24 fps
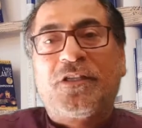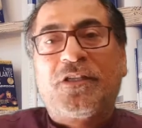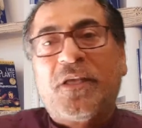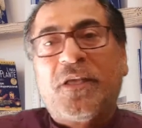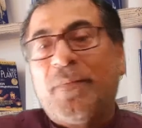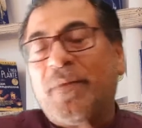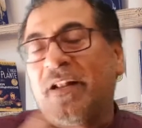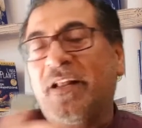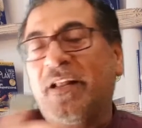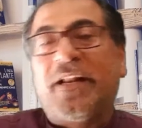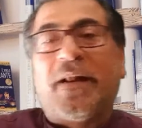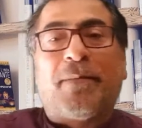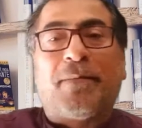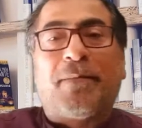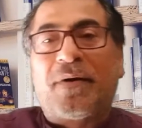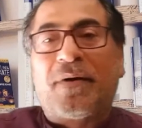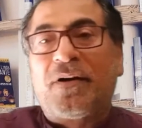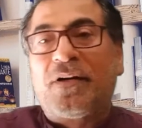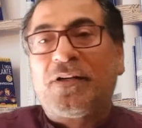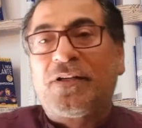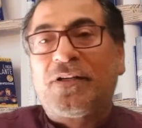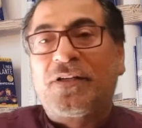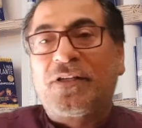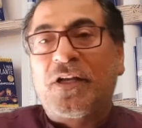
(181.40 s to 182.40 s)
similar
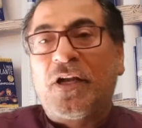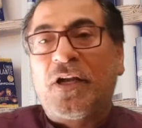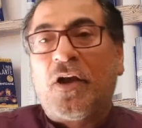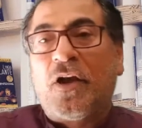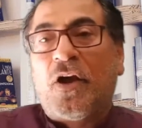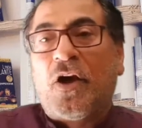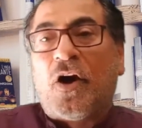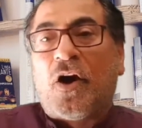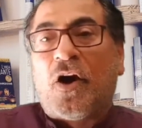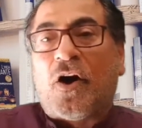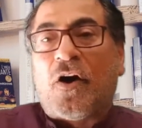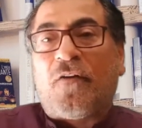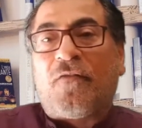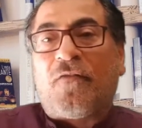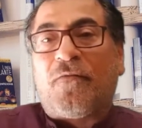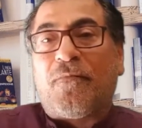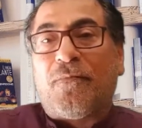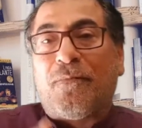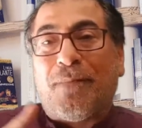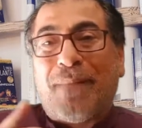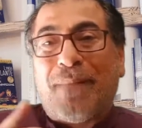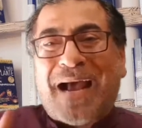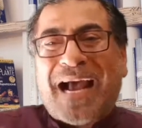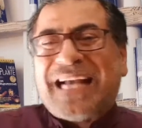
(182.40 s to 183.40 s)
numbers of
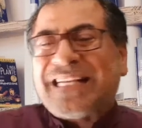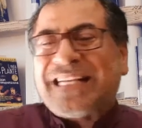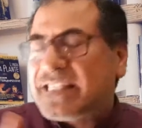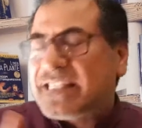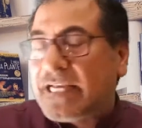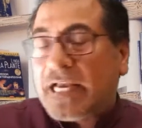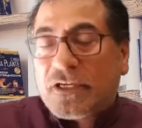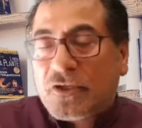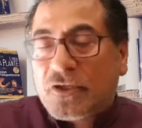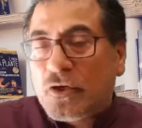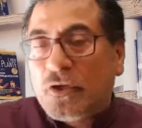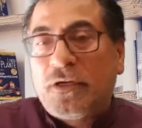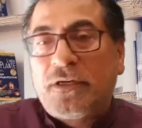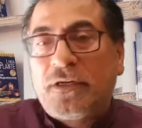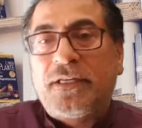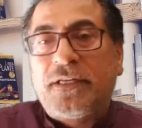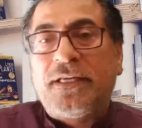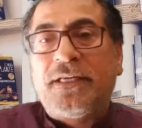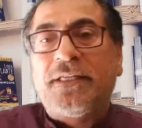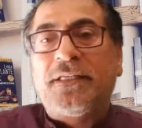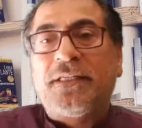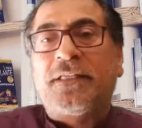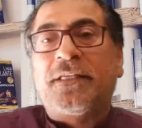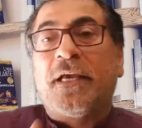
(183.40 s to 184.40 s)
mass
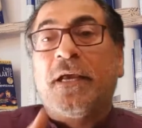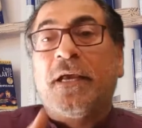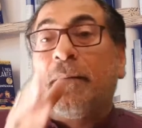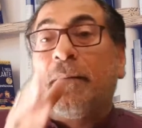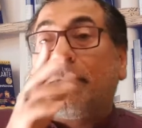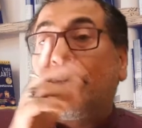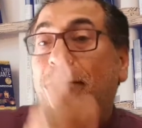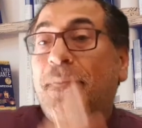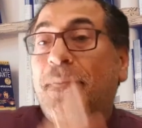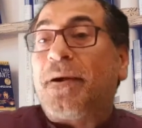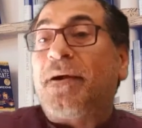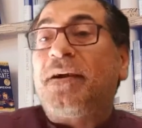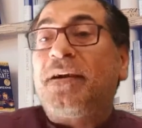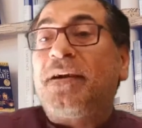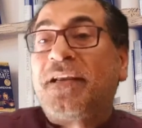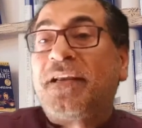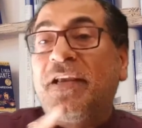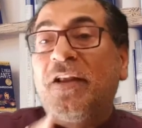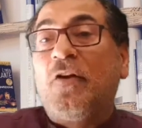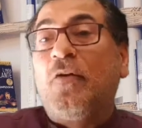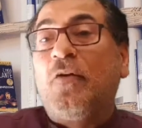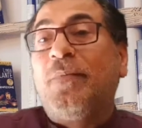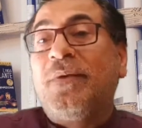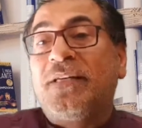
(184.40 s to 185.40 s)
casualties per
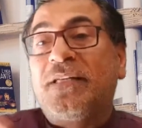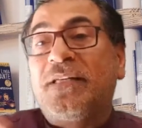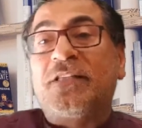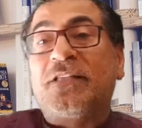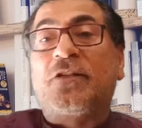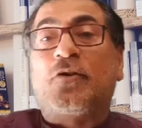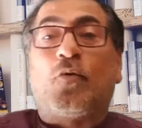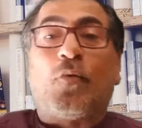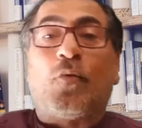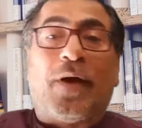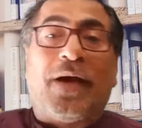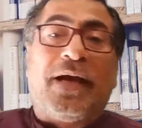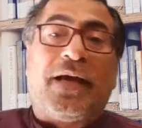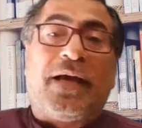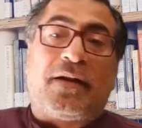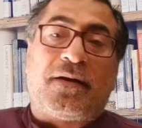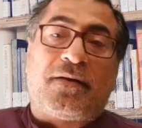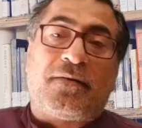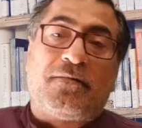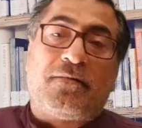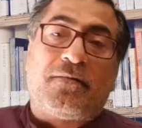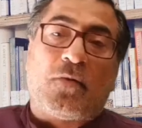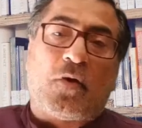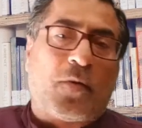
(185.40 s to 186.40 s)
kilometer square
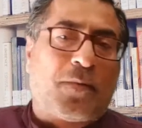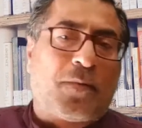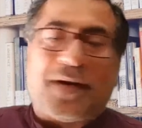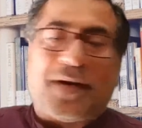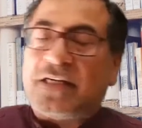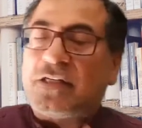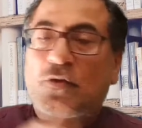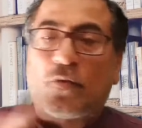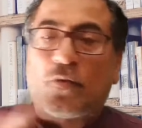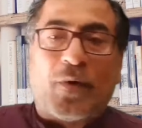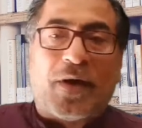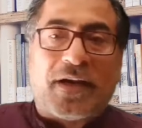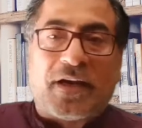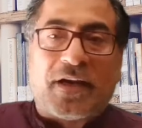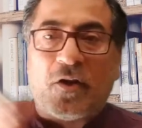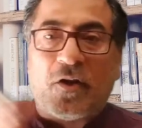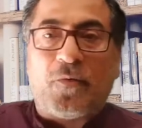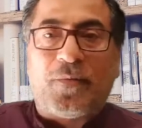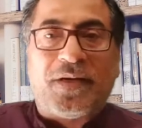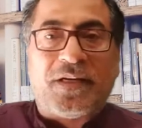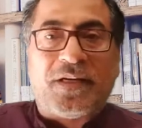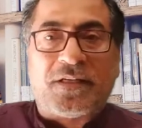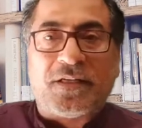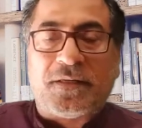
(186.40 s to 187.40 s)
or per square
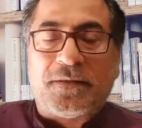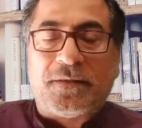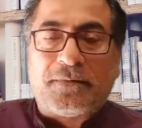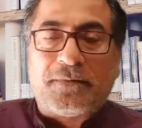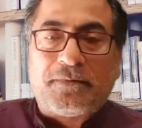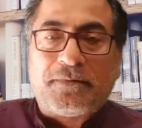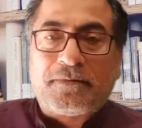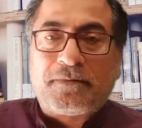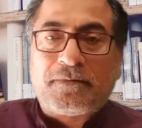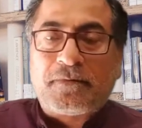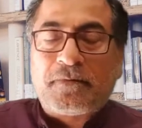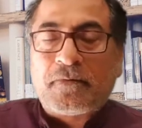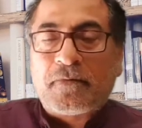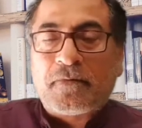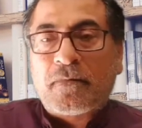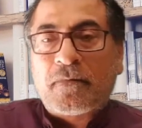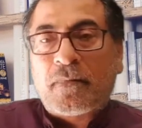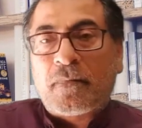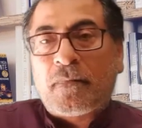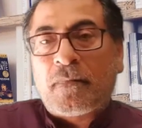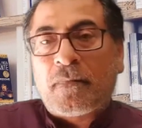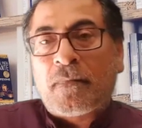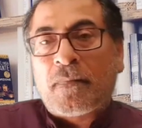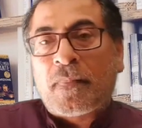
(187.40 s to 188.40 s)
kilometer.
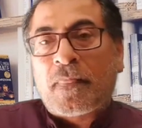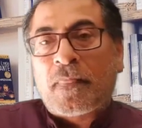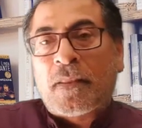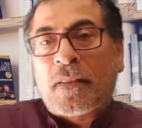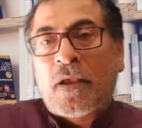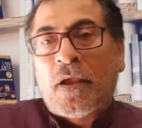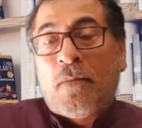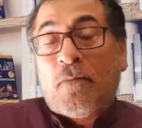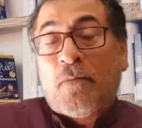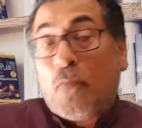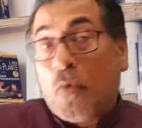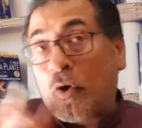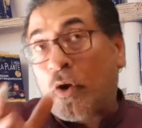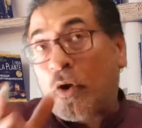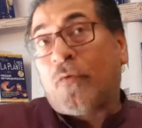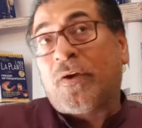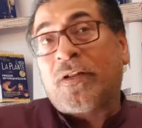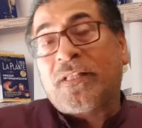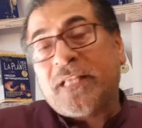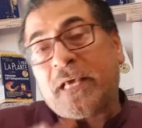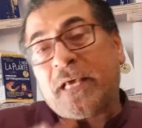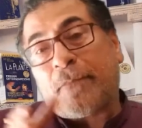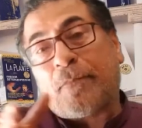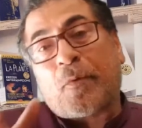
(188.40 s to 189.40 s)

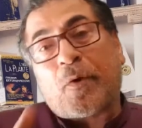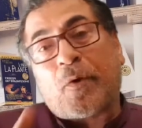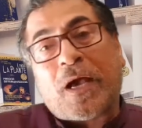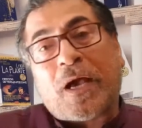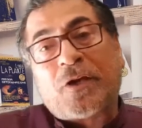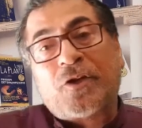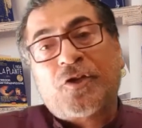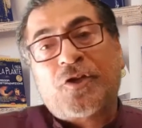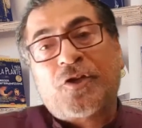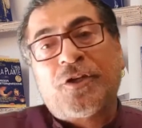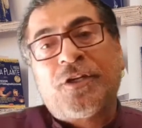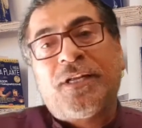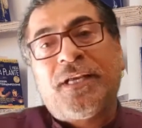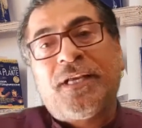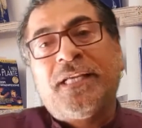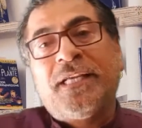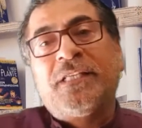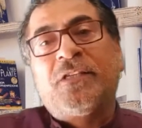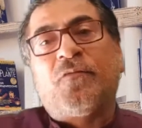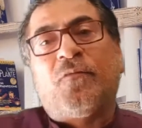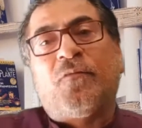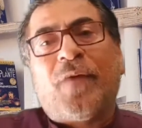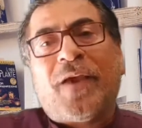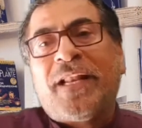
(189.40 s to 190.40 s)
Moreover, their production
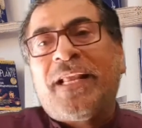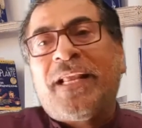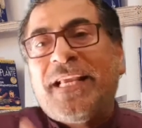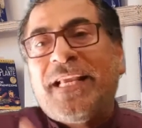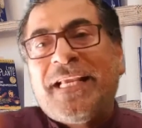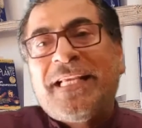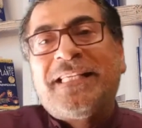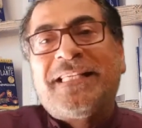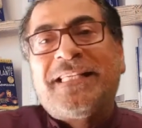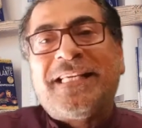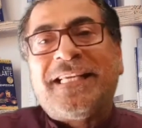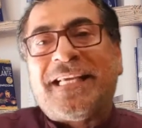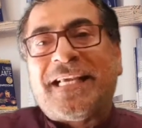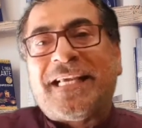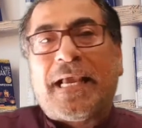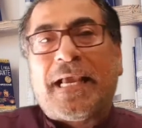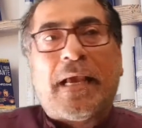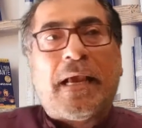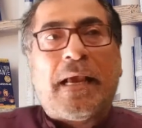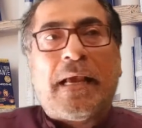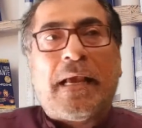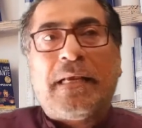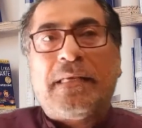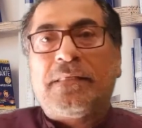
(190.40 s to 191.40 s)
is very easy
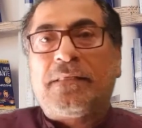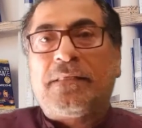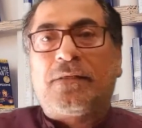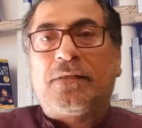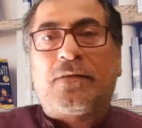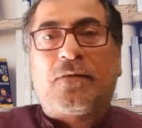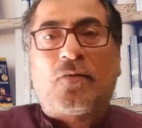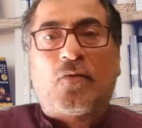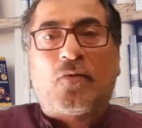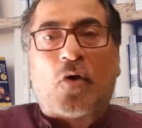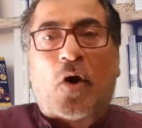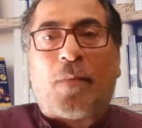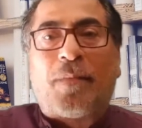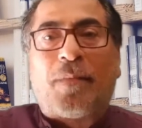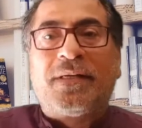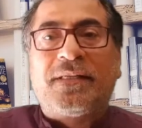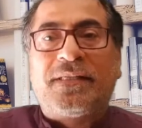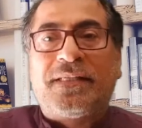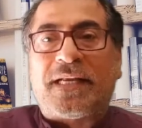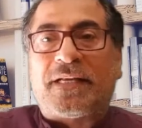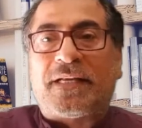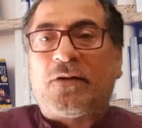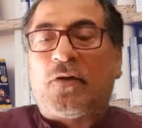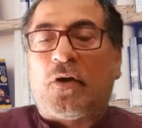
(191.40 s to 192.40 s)
as common
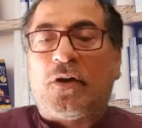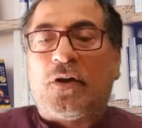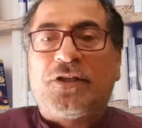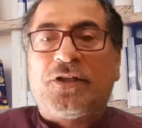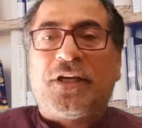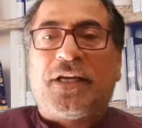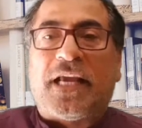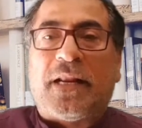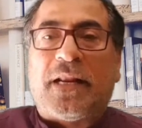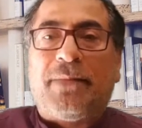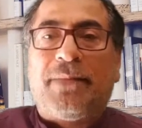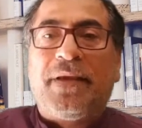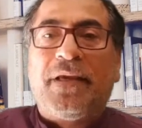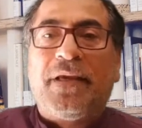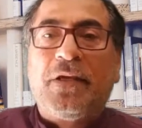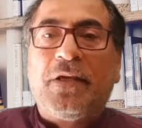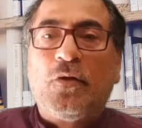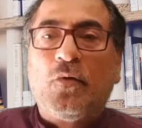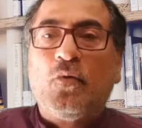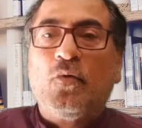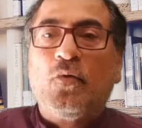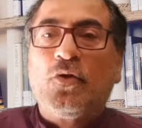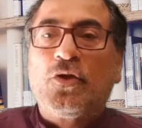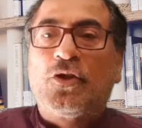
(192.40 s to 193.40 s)
technology can be
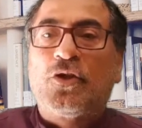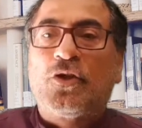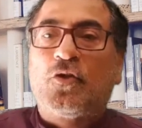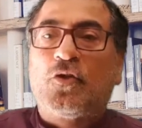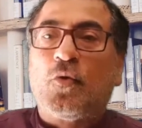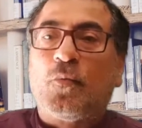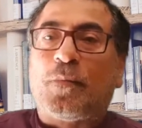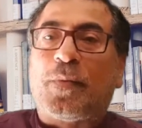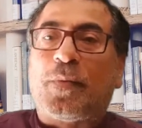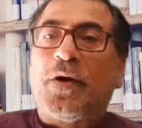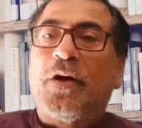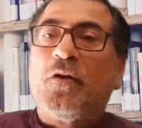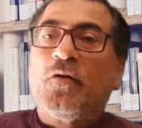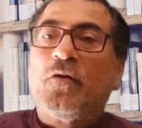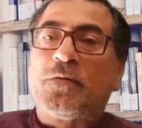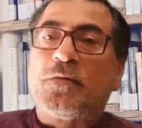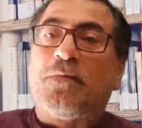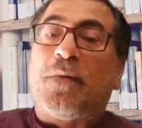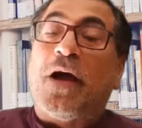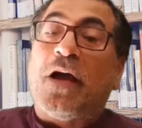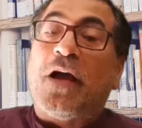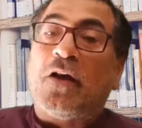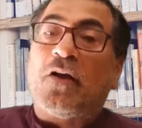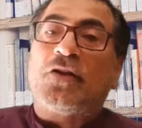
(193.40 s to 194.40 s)
used to produce
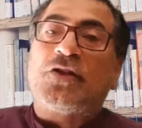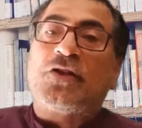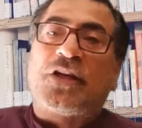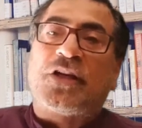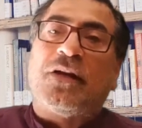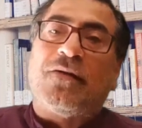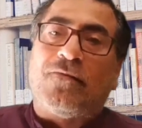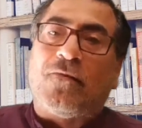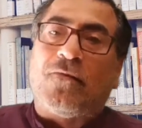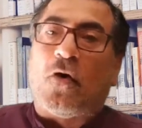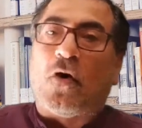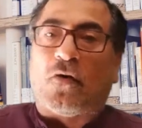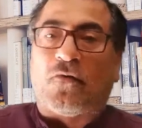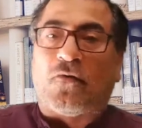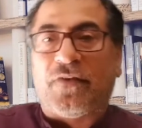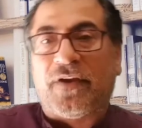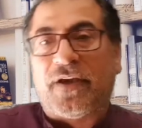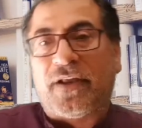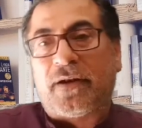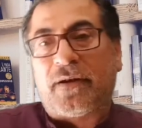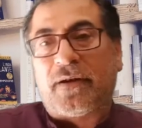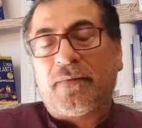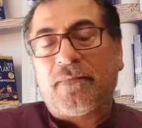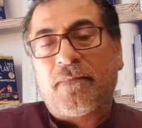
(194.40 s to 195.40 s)
biological
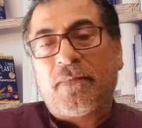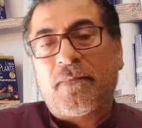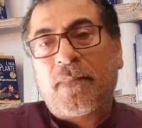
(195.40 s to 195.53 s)
warfare,